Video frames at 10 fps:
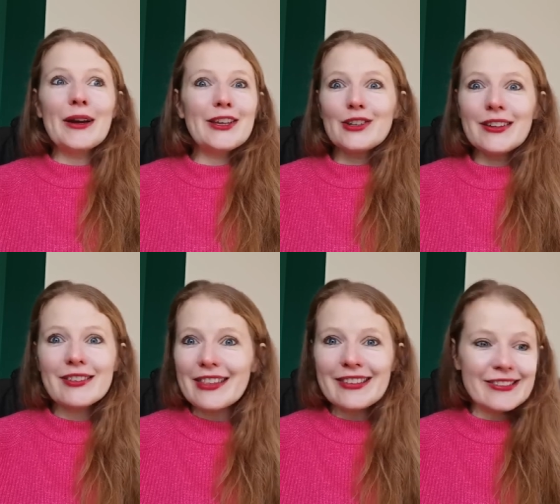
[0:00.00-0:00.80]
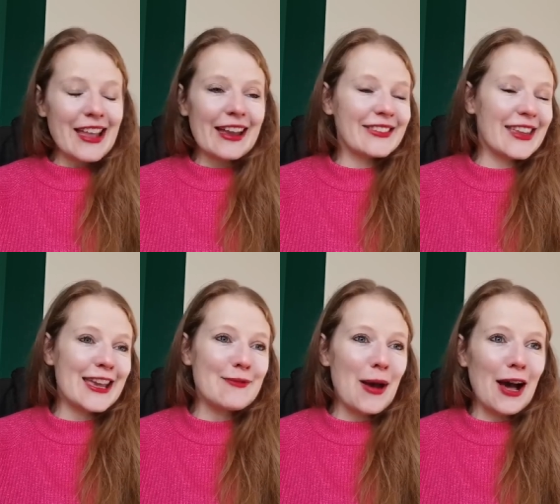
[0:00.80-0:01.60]
oh my goodness, this next
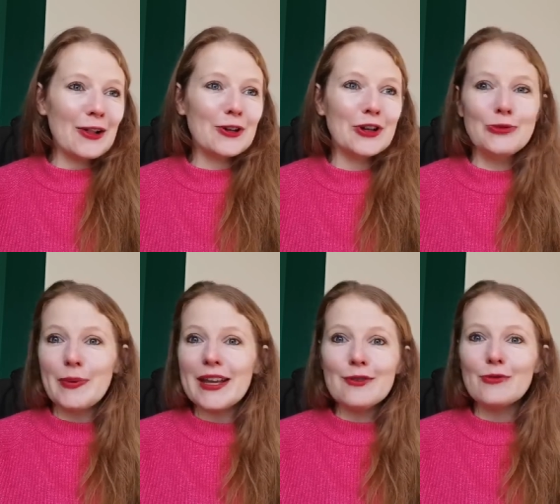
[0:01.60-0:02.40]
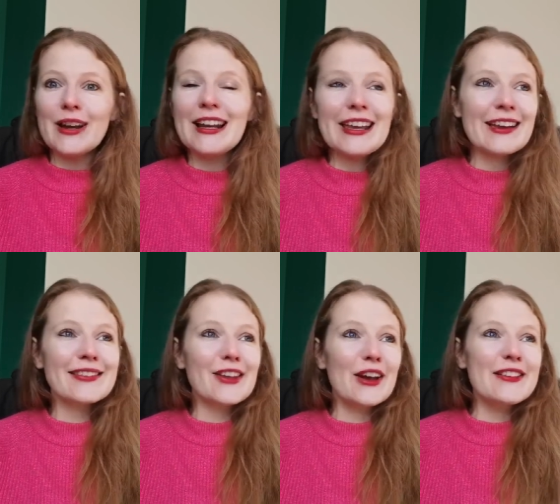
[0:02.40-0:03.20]
email could be really
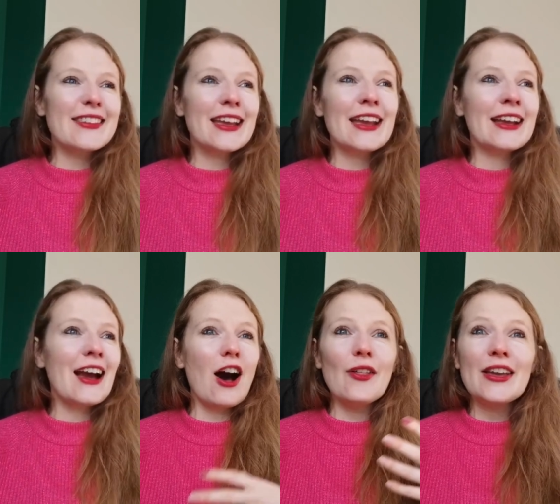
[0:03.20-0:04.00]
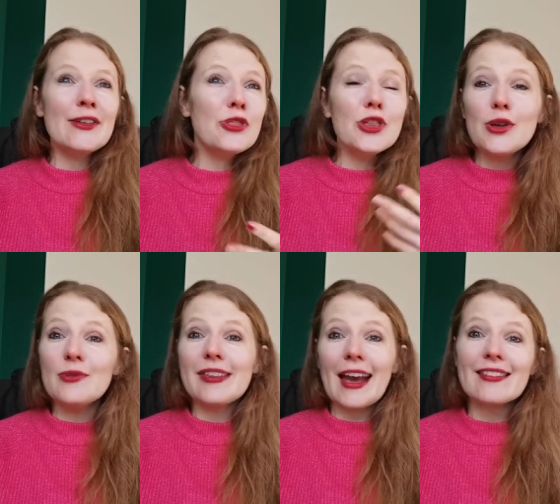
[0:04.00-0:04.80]
exciting? Are they
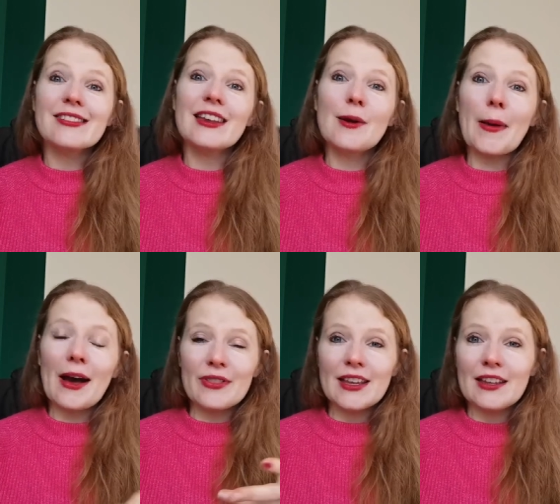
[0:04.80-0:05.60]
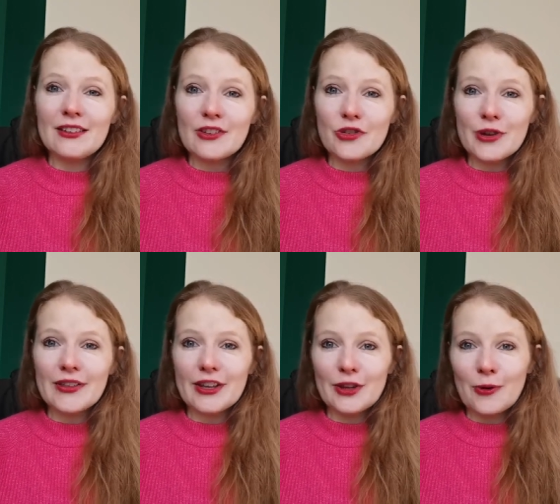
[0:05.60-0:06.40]
enthusiastic about the
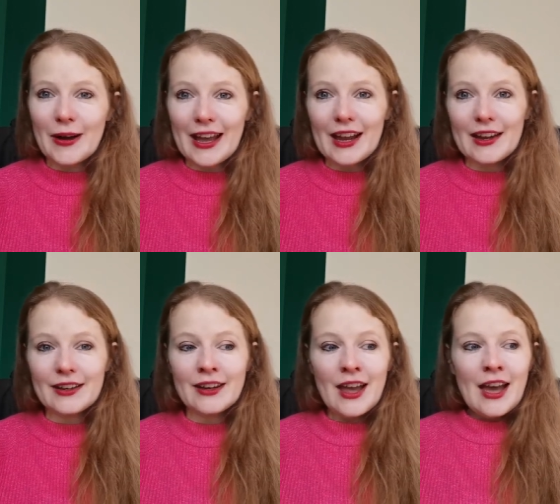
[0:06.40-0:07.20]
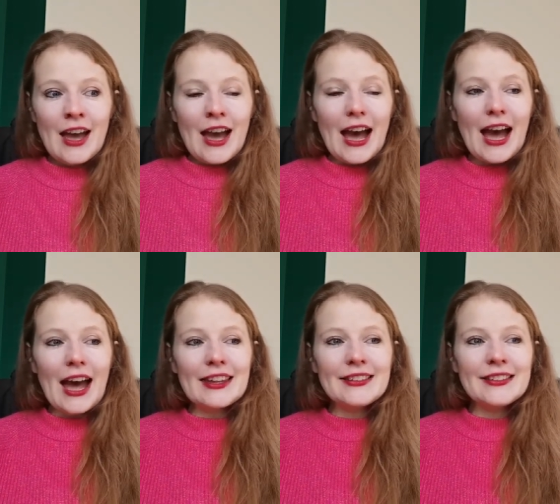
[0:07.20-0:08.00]
industry that you're in?
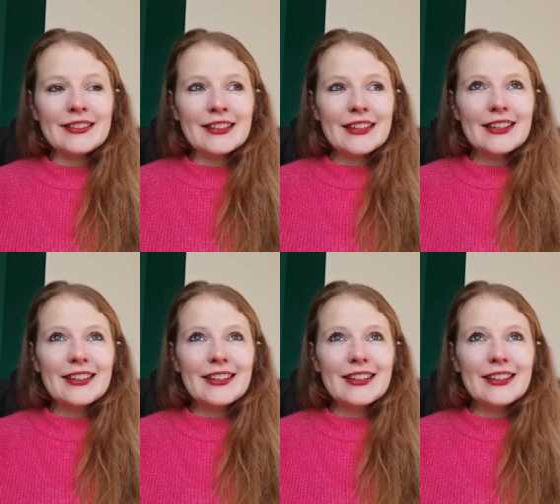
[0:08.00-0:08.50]
And